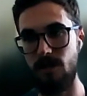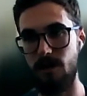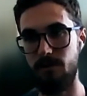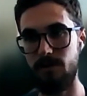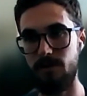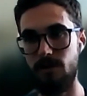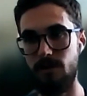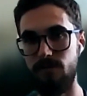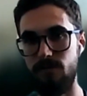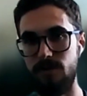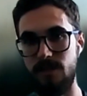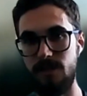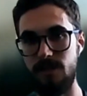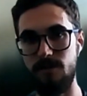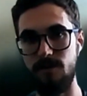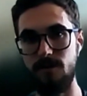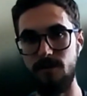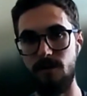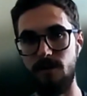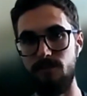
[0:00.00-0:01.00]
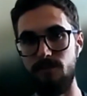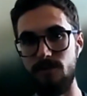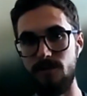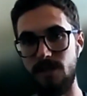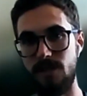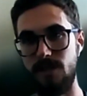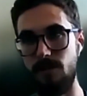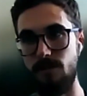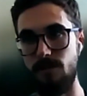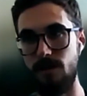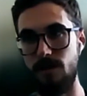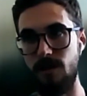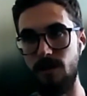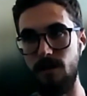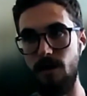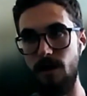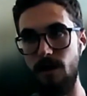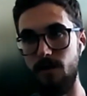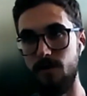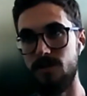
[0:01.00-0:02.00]
I would love to hear if there's anything
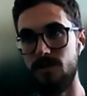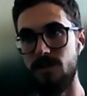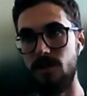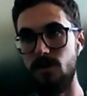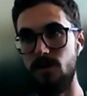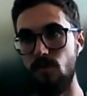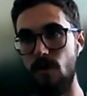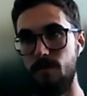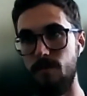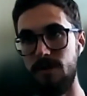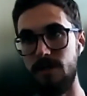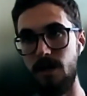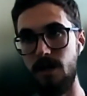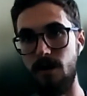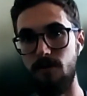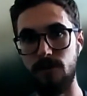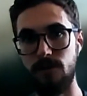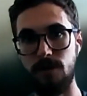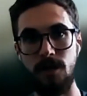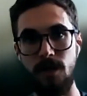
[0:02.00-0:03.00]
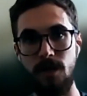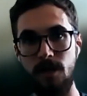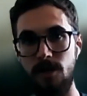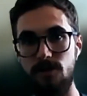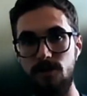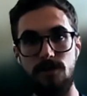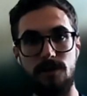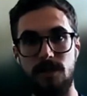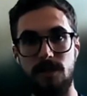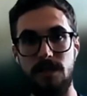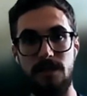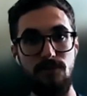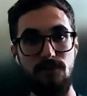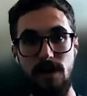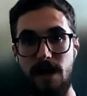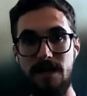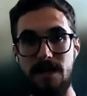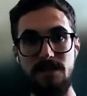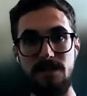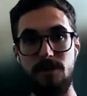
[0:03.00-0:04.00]
that else that you want me to cover. You can
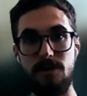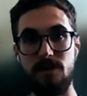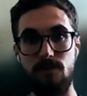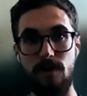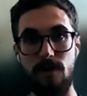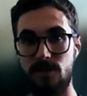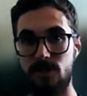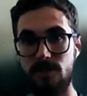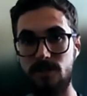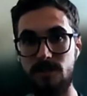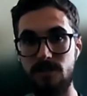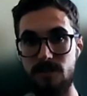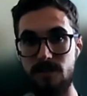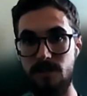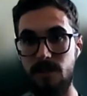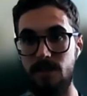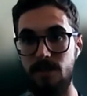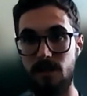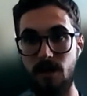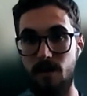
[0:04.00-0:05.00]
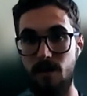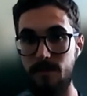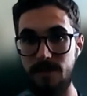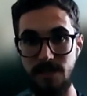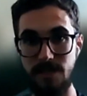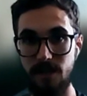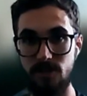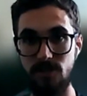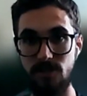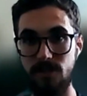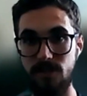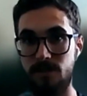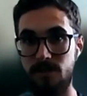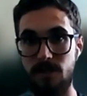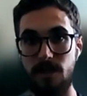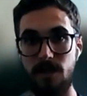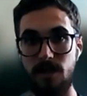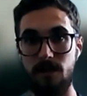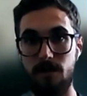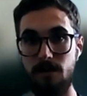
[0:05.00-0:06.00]
even ask me questions in the comment section
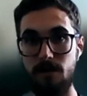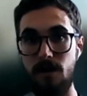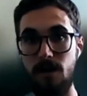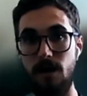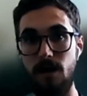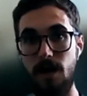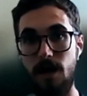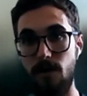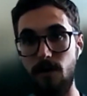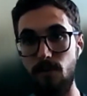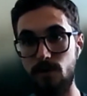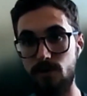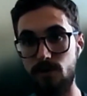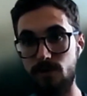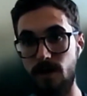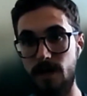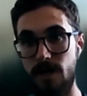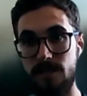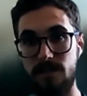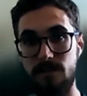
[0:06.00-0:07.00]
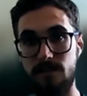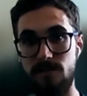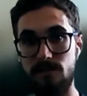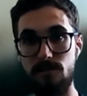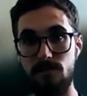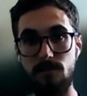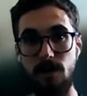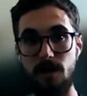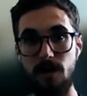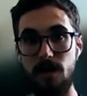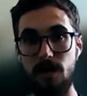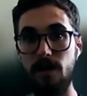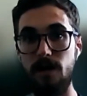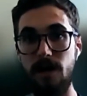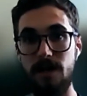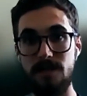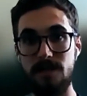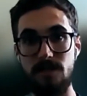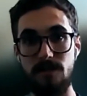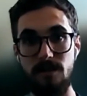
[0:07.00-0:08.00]
and I will try to uh,
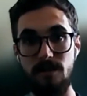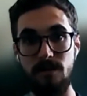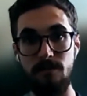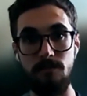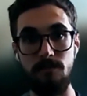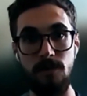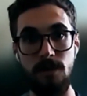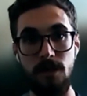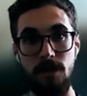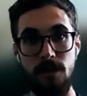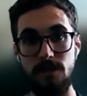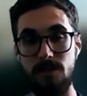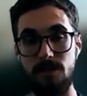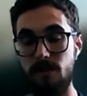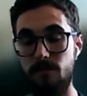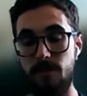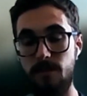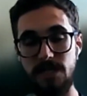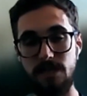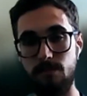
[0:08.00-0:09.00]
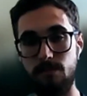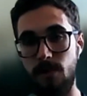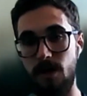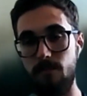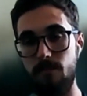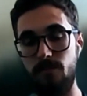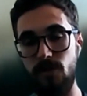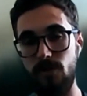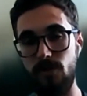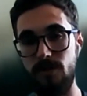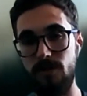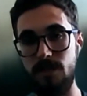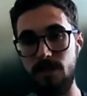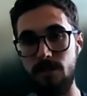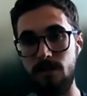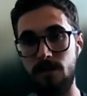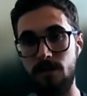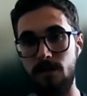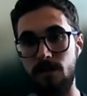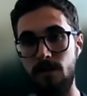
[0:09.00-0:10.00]
answer them to the best of my
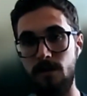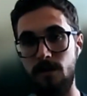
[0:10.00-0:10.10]
ability.